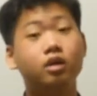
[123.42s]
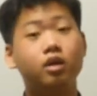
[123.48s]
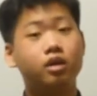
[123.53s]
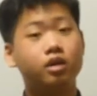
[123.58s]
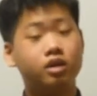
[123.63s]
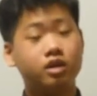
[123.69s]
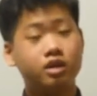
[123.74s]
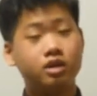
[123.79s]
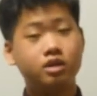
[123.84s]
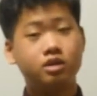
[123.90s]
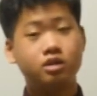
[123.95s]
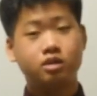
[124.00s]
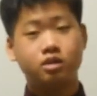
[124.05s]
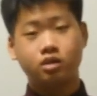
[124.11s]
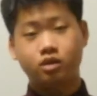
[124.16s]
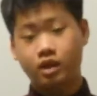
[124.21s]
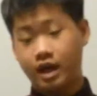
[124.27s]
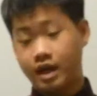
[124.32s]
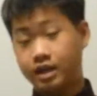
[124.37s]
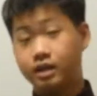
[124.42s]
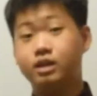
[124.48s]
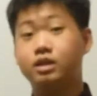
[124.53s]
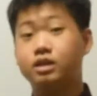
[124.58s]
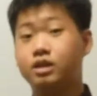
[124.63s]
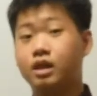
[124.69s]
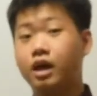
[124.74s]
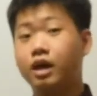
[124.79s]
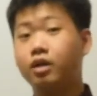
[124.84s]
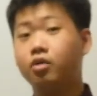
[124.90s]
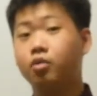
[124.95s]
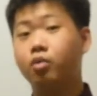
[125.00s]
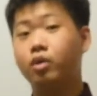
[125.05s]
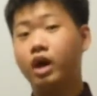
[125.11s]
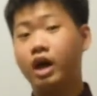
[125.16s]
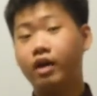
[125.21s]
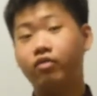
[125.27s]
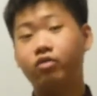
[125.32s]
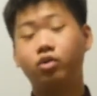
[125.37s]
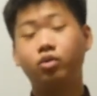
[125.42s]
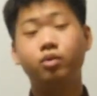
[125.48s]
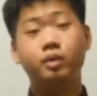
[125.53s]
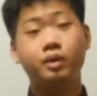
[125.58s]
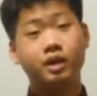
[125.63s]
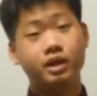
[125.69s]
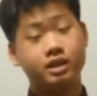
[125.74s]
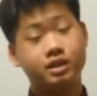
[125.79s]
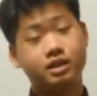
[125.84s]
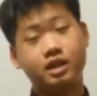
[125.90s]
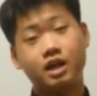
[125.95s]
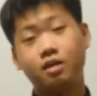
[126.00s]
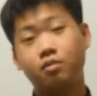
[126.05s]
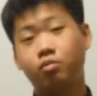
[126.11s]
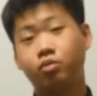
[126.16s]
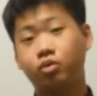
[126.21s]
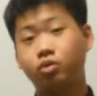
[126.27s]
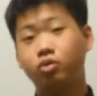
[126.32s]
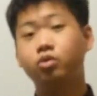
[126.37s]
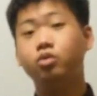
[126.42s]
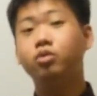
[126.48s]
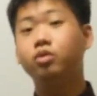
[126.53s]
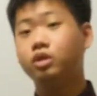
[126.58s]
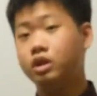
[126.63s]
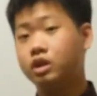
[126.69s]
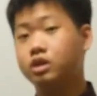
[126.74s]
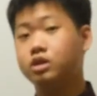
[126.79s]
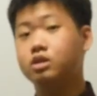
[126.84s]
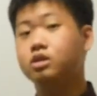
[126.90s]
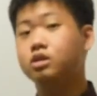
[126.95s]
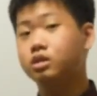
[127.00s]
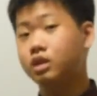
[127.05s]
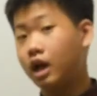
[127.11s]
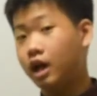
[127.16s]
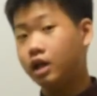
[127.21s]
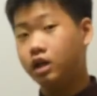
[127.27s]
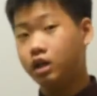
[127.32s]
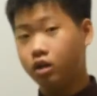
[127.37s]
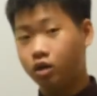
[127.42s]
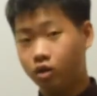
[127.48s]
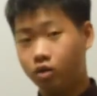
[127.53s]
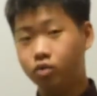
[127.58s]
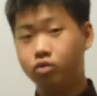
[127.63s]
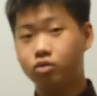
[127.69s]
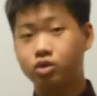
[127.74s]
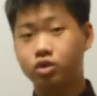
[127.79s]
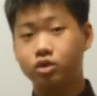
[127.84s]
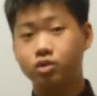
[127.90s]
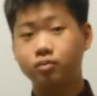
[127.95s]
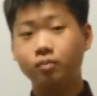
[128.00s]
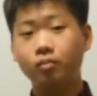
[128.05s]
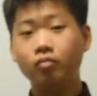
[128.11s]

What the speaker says: these gas inside will have to escape through these tiny holes.